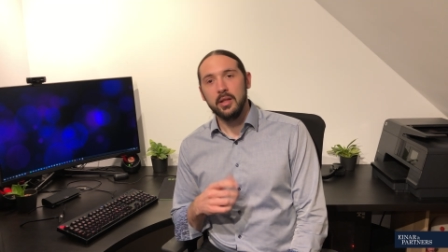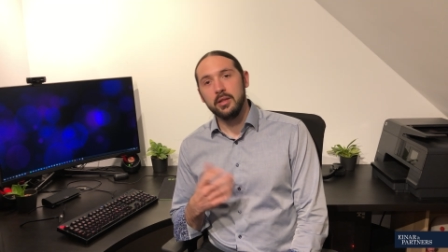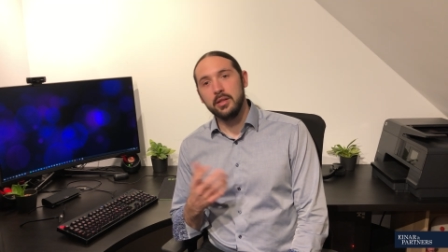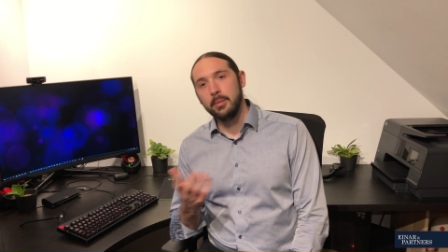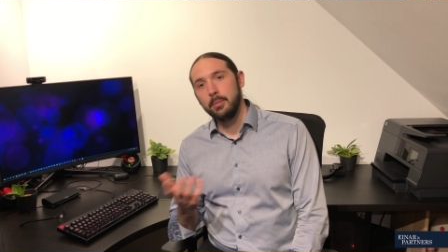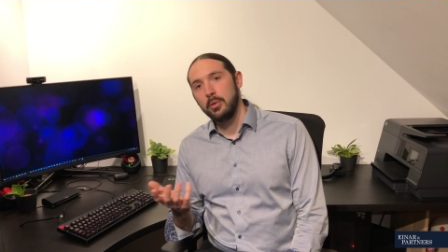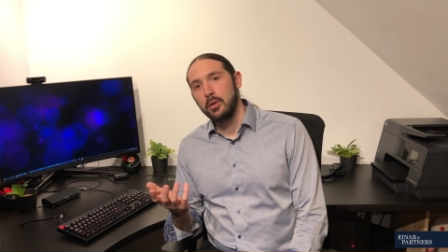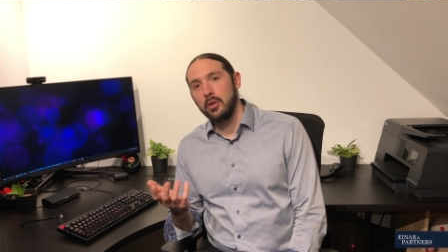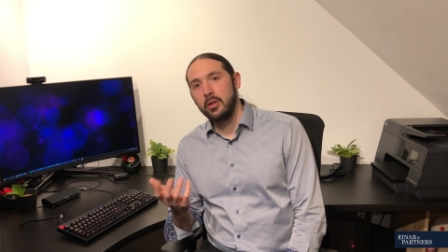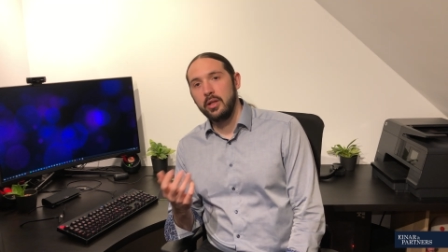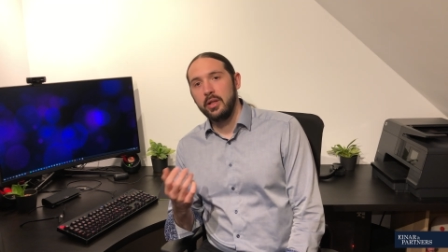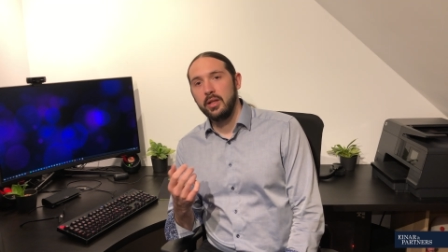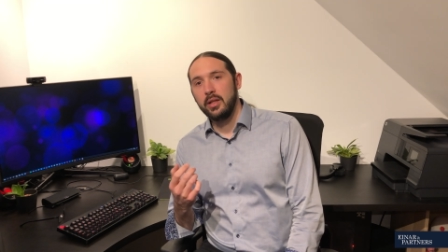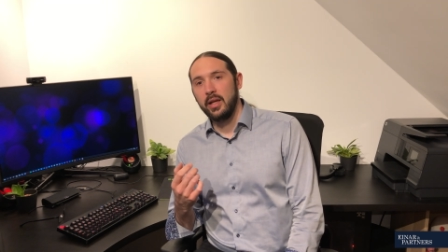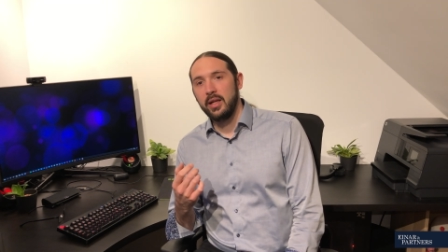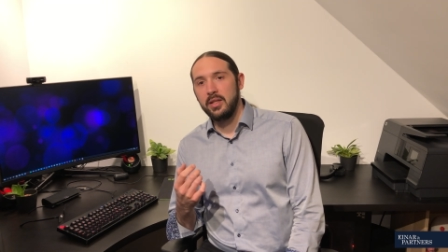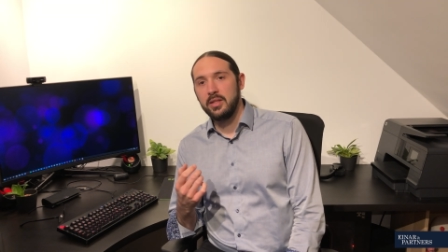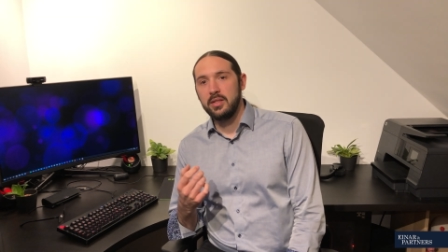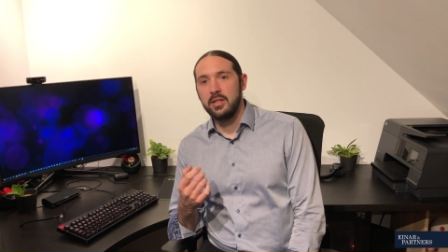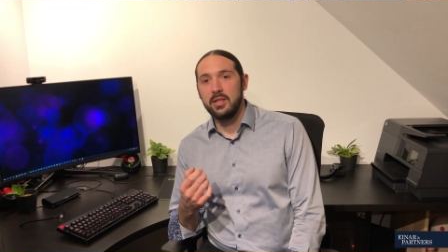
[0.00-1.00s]
Deploying
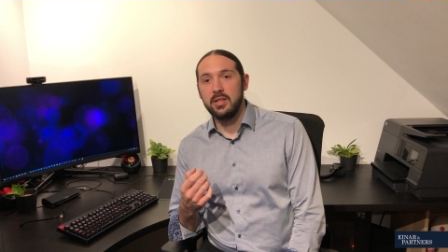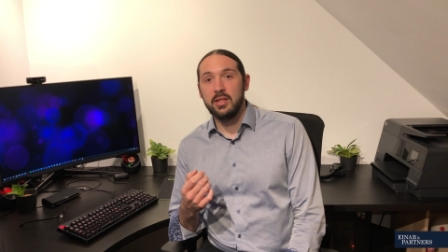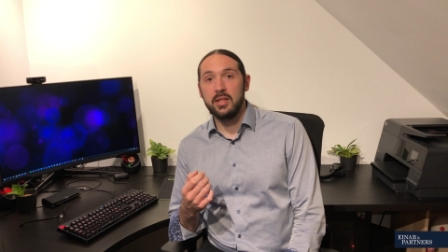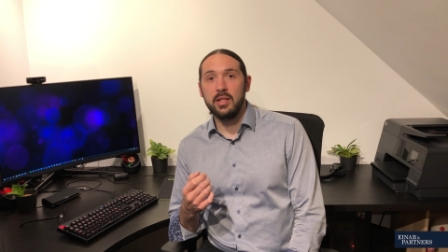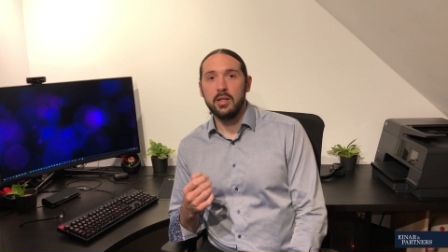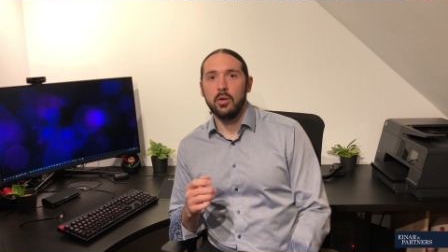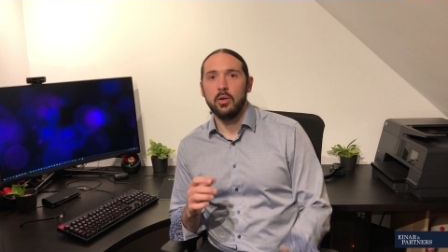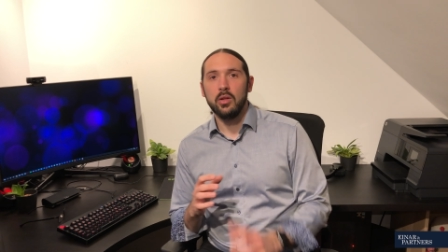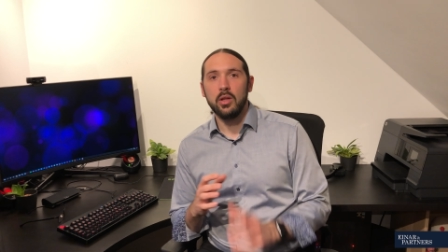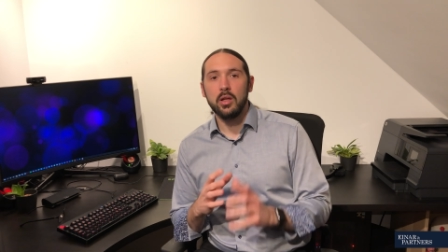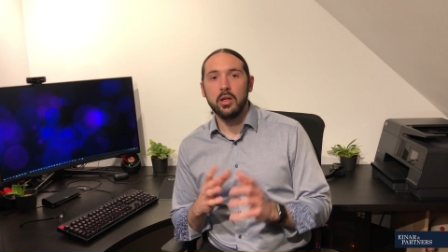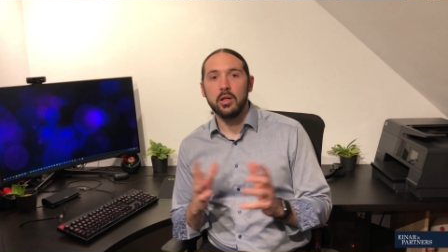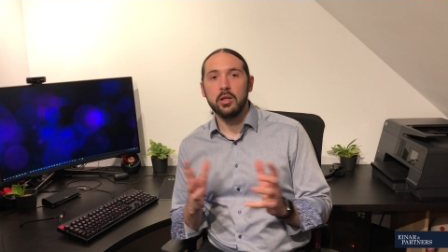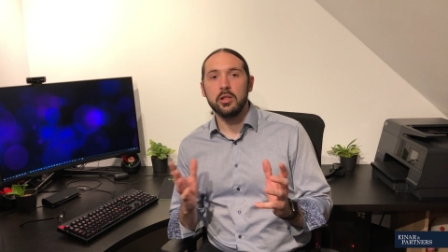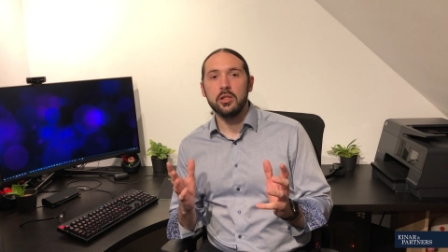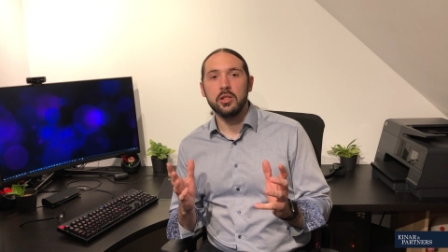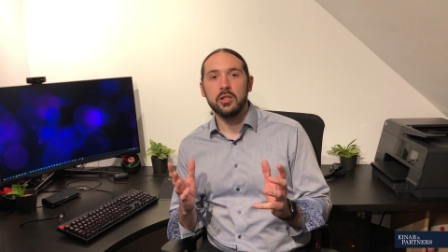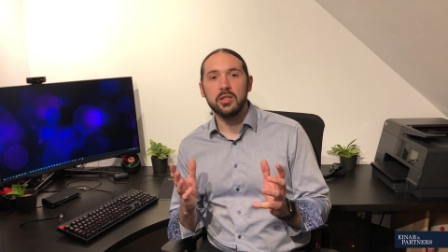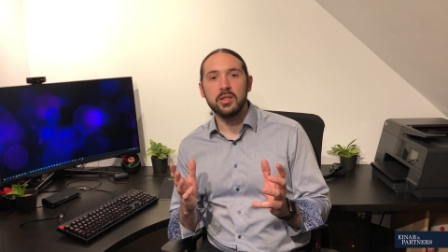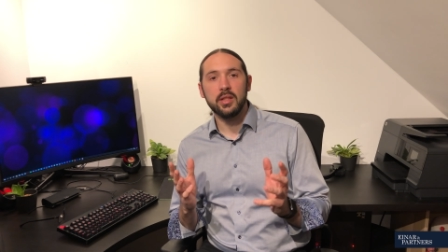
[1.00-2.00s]
ACC on a
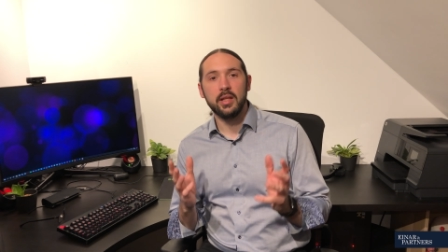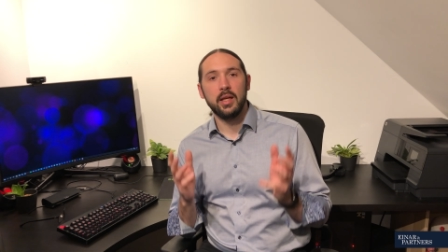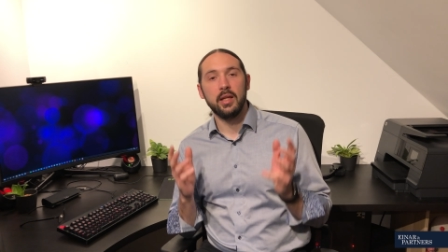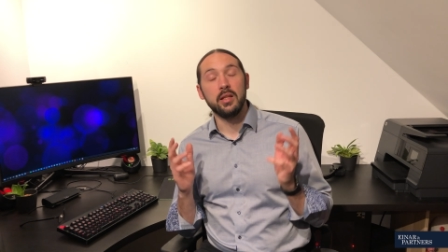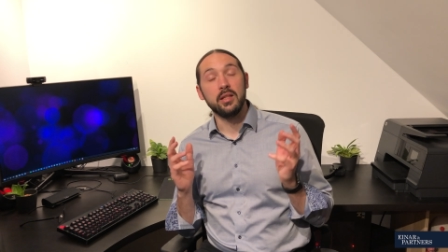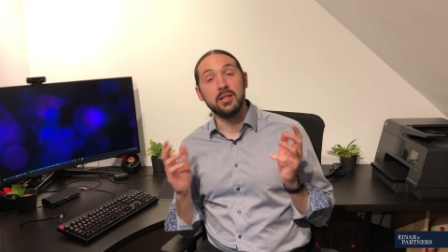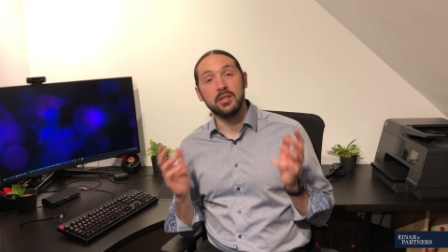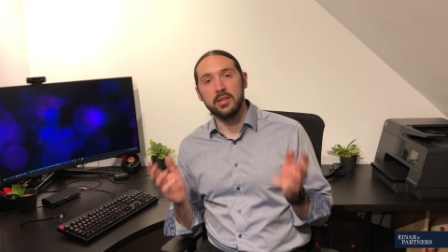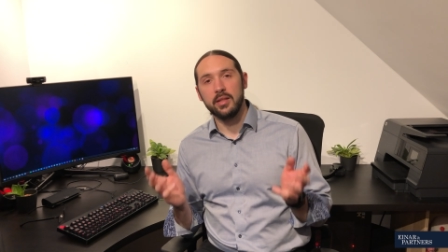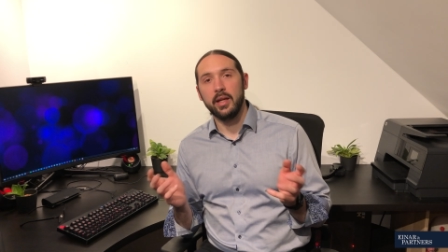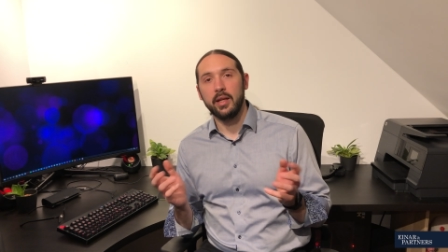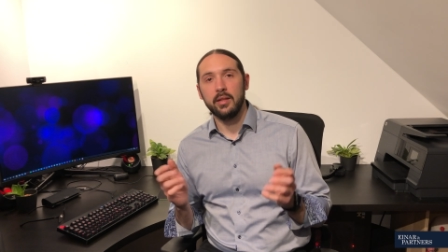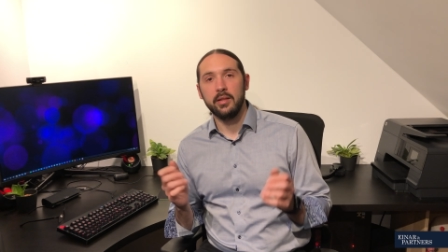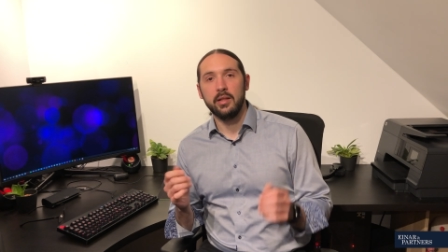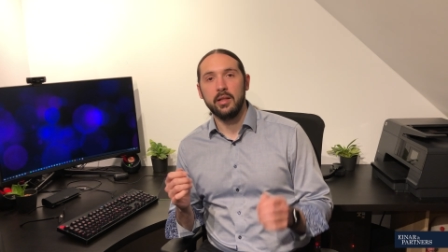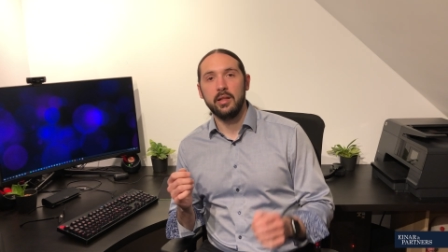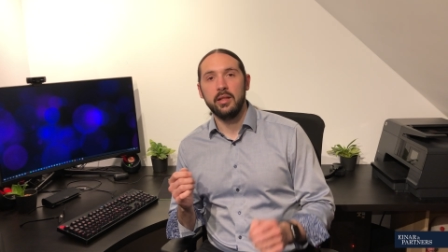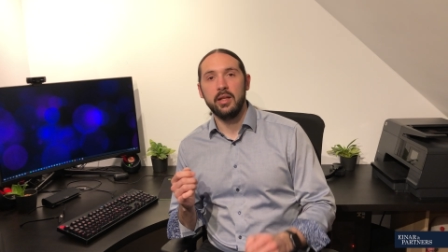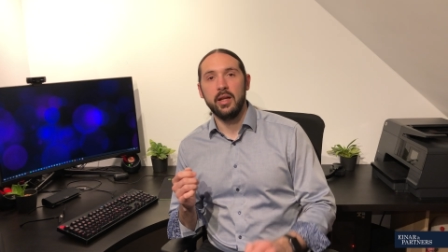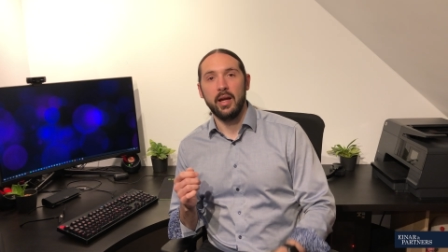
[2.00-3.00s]
larger scale is
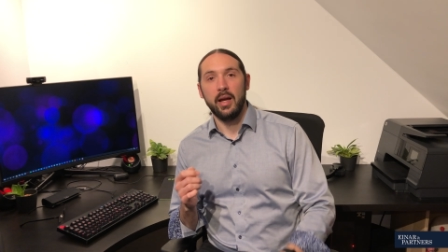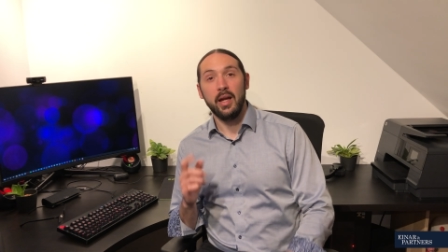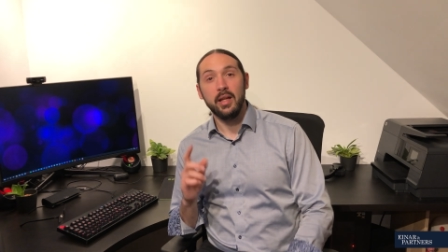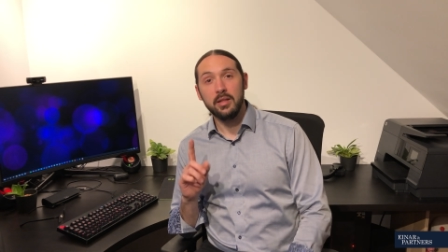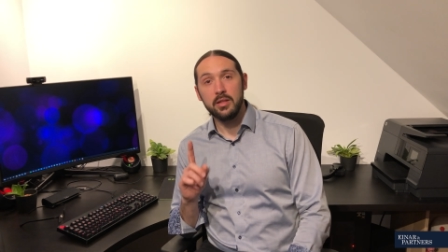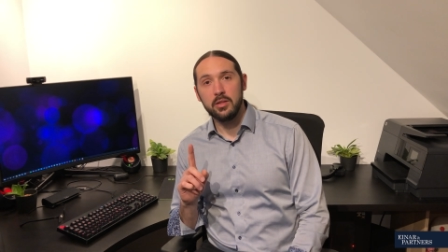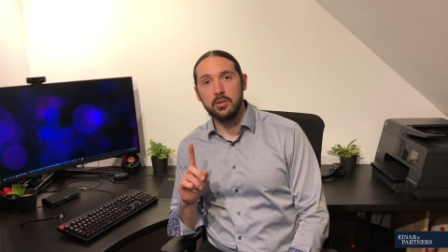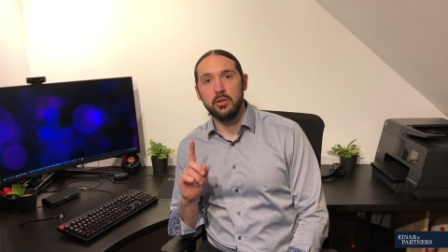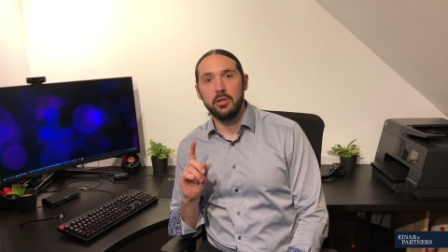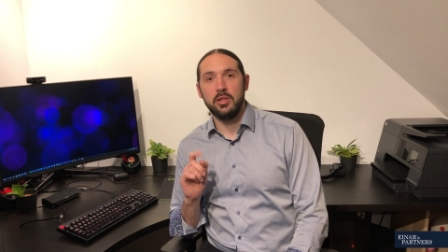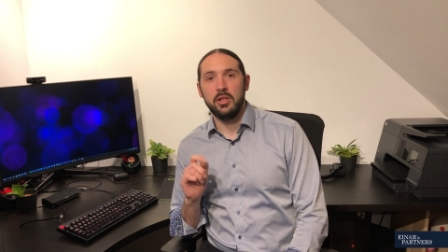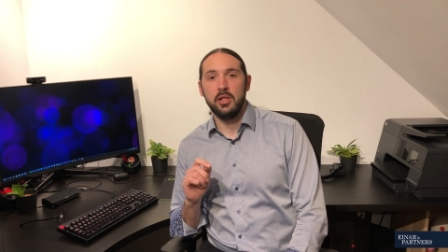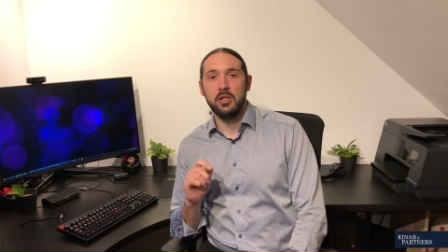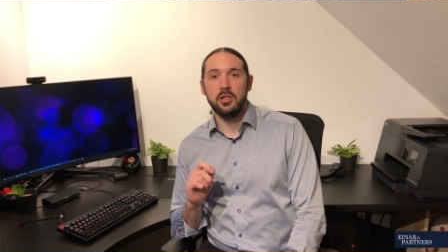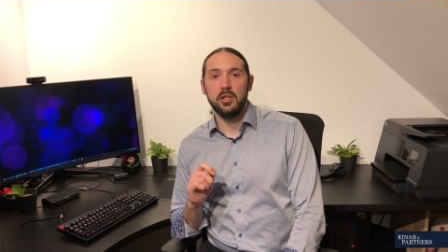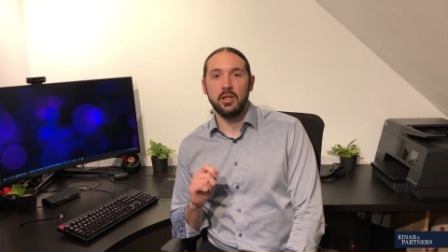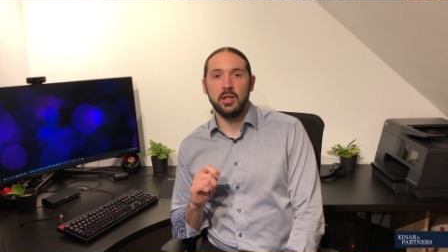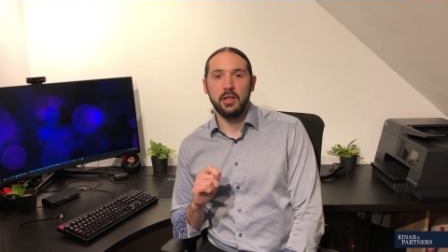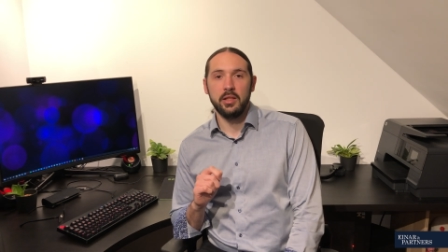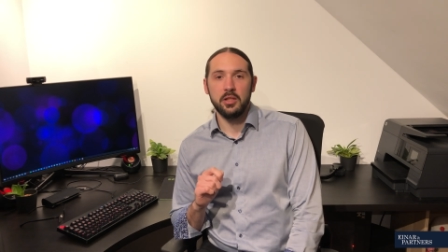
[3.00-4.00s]
technically and
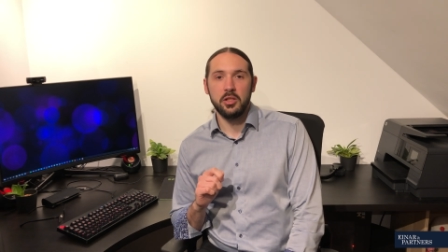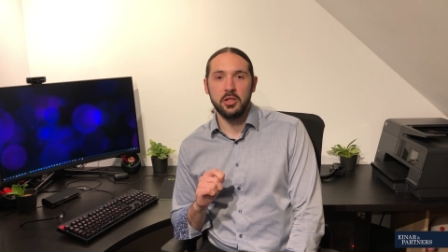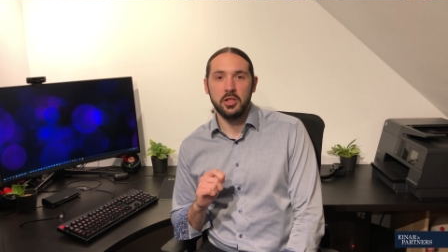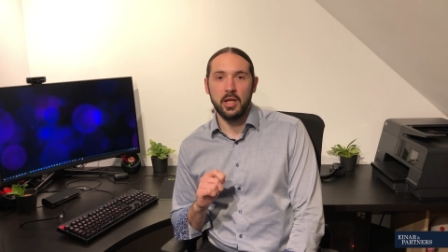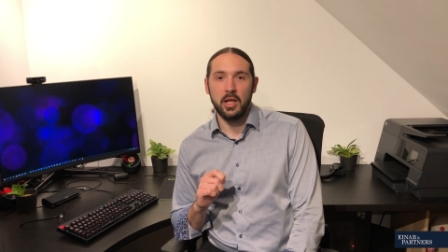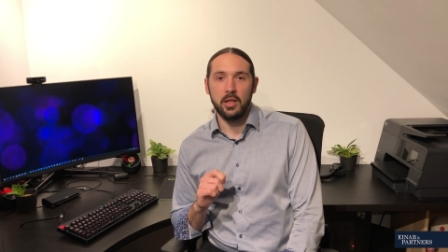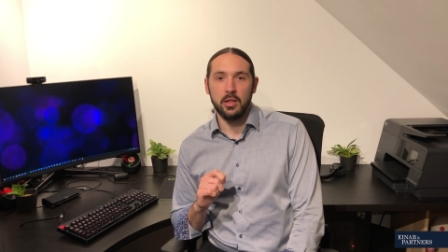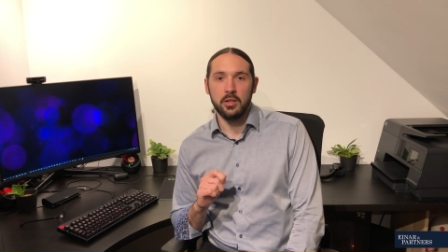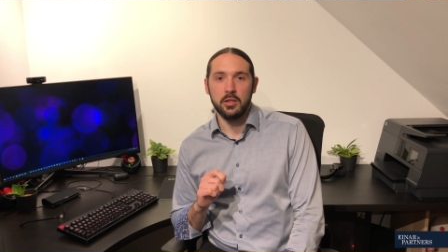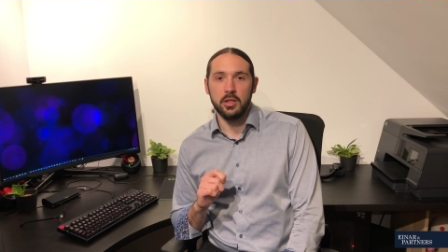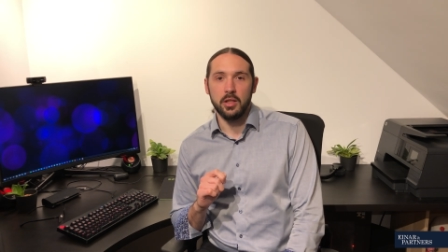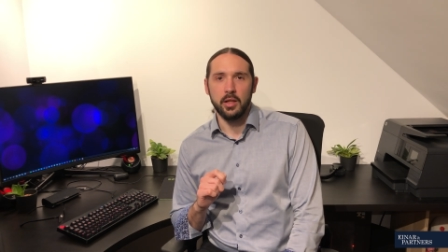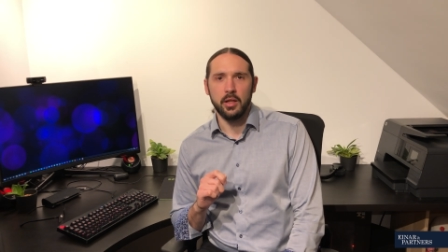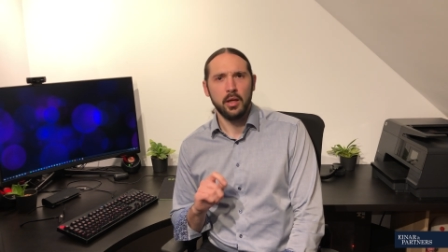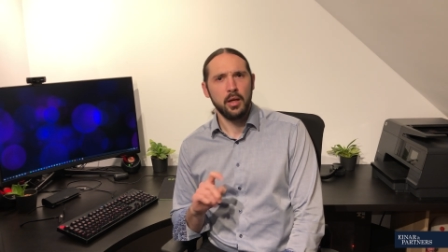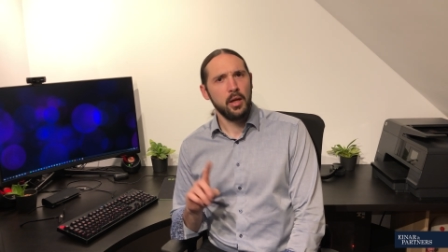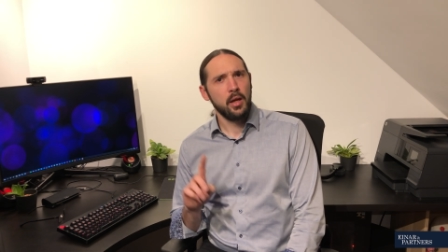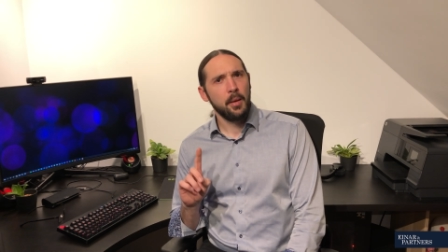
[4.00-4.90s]
strategically challenging.